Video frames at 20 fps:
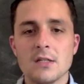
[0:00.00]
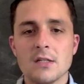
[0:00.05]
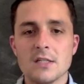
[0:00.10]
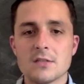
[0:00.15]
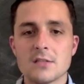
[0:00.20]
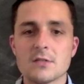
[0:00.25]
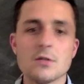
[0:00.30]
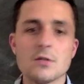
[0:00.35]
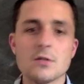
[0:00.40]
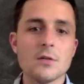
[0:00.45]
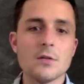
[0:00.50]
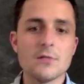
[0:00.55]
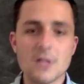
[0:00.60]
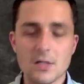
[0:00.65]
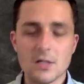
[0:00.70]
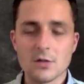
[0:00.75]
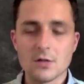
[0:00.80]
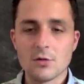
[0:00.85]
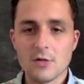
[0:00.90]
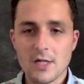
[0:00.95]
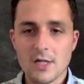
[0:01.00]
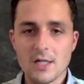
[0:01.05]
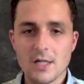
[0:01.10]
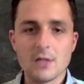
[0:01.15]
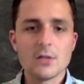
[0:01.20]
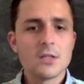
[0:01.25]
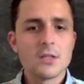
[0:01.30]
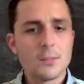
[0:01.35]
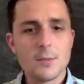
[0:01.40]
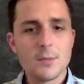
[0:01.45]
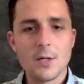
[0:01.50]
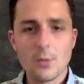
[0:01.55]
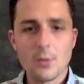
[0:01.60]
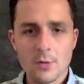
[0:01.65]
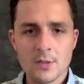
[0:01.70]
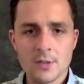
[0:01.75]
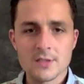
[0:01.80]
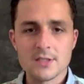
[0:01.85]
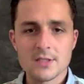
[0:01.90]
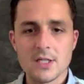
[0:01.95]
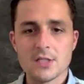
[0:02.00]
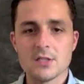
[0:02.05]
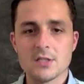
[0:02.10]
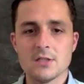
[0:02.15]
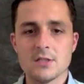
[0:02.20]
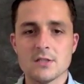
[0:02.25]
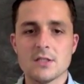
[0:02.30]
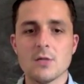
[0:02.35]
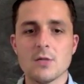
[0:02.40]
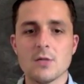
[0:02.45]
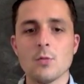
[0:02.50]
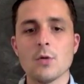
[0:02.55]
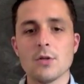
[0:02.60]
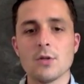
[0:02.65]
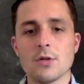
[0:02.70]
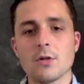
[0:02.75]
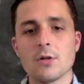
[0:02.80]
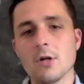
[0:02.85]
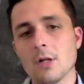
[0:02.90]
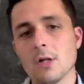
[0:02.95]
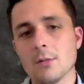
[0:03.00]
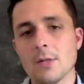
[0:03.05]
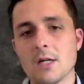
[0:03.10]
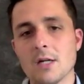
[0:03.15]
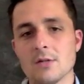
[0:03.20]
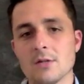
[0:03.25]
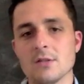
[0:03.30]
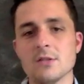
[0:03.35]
Institute of Technical Writing, look up that organization and see what they're all about,